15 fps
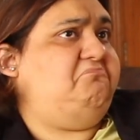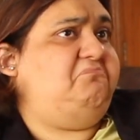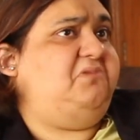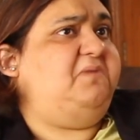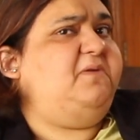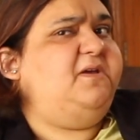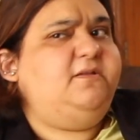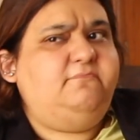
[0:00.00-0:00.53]

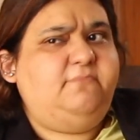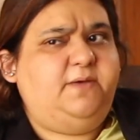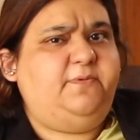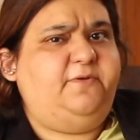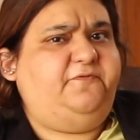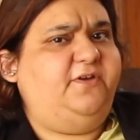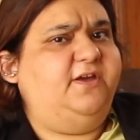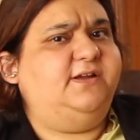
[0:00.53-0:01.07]

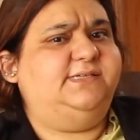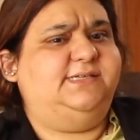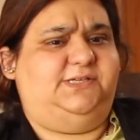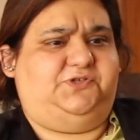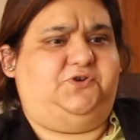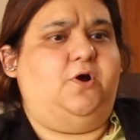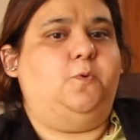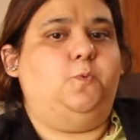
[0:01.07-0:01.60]
Maybe fear is a
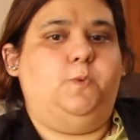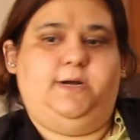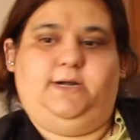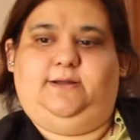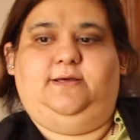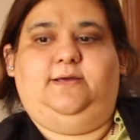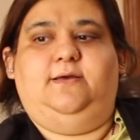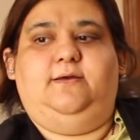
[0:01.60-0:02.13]
strong word.
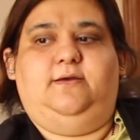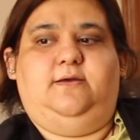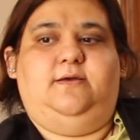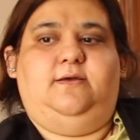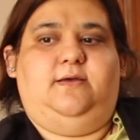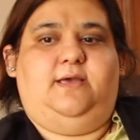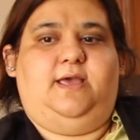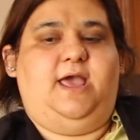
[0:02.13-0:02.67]

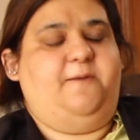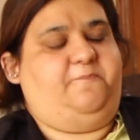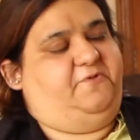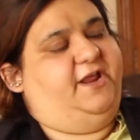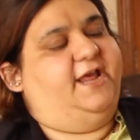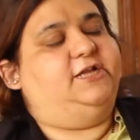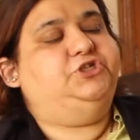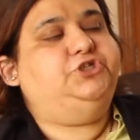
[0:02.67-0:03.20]

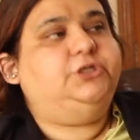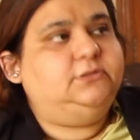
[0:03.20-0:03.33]
Apprehension.